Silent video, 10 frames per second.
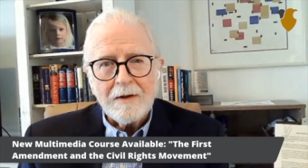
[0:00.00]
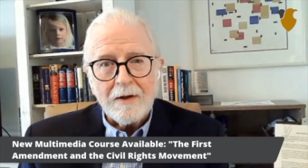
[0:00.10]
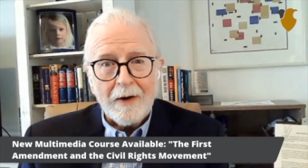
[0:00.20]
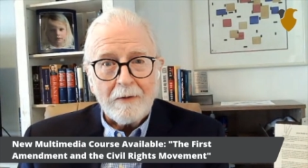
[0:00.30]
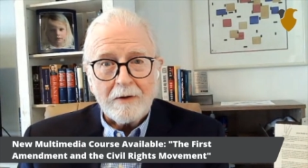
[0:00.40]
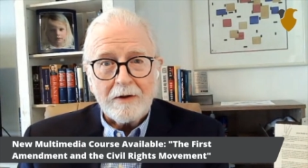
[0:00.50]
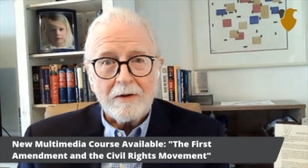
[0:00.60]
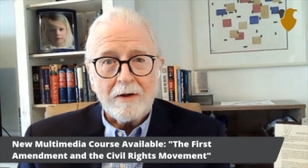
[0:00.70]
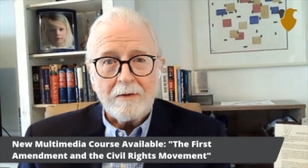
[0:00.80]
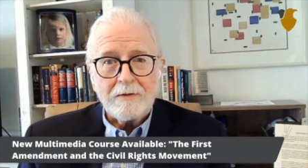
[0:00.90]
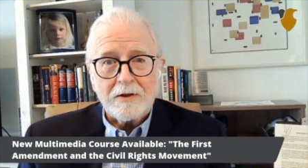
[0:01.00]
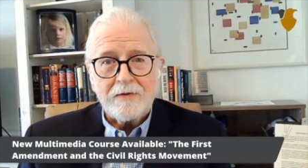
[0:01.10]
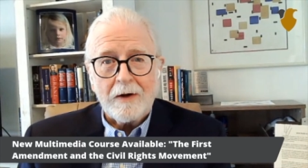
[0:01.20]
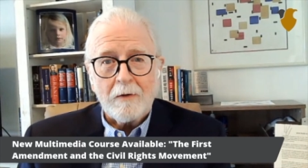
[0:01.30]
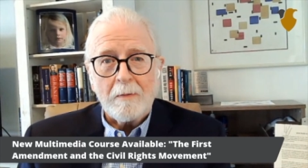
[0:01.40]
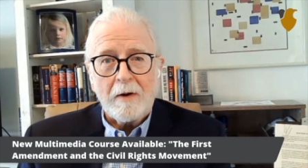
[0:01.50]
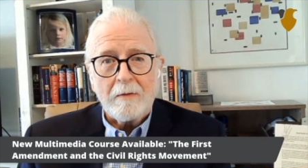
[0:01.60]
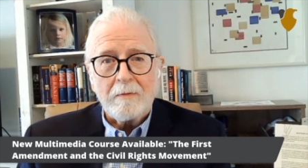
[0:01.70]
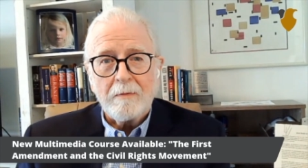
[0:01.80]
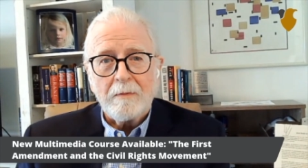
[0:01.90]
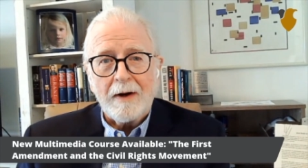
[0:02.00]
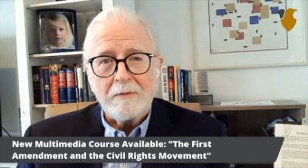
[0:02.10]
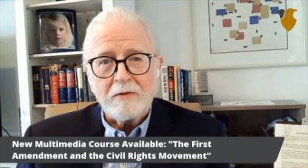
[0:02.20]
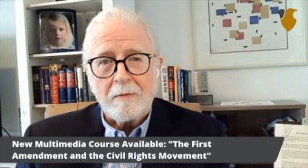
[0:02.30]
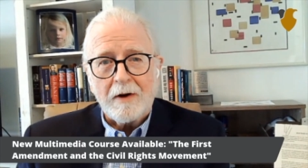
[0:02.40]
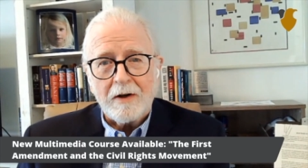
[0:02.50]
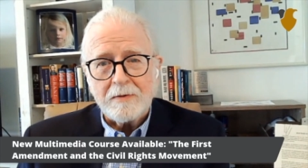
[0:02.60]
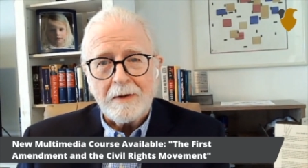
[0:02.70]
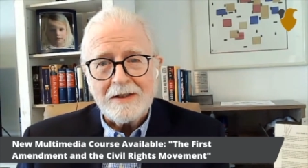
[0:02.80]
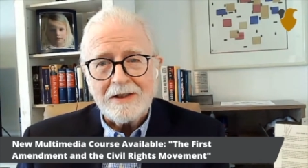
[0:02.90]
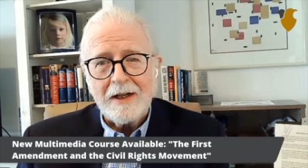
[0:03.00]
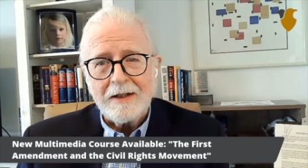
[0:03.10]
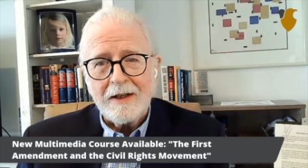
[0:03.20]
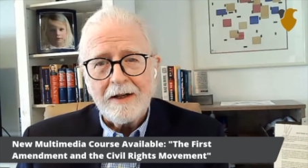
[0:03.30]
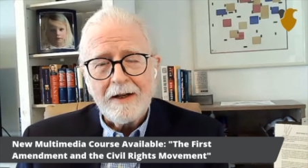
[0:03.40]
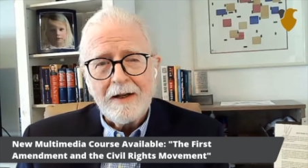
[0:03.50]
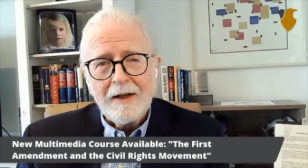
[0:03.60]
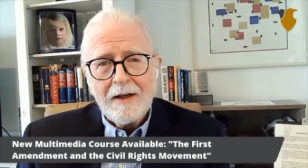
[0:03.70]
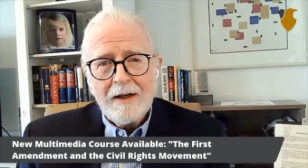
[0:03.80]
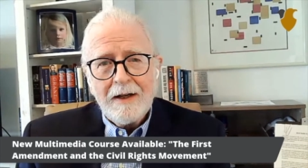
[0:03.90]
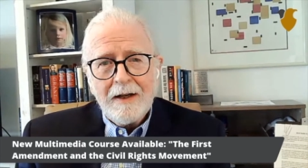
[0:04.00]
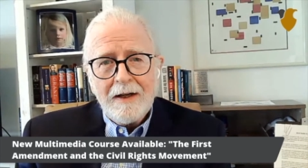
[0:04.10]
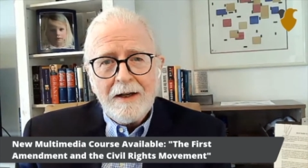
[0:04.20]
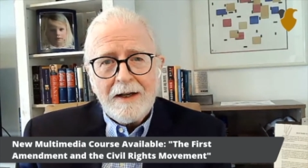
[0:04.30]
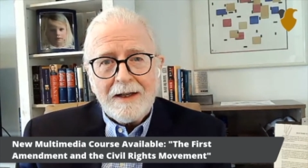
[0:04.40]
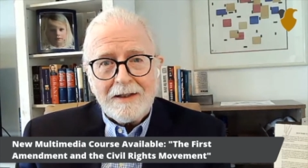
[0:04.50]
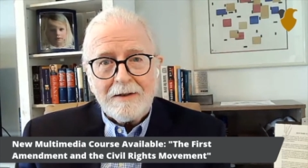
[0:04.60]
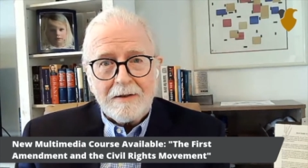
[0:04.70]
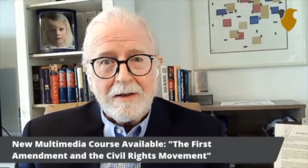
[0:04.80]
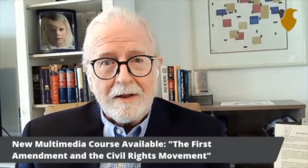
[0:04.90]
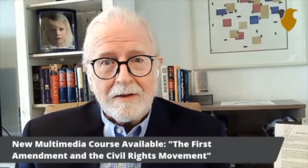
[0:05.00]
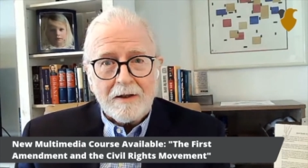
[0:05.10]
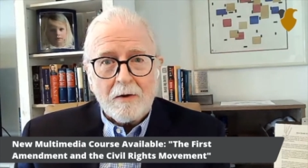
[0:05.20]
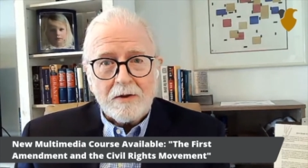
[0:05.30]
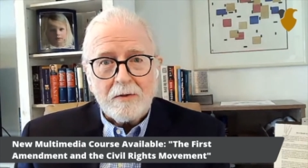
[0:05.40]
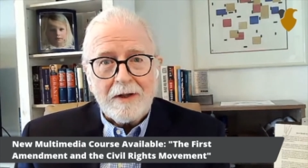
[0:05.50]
I would just follow up on Bob's remarks by saying that the course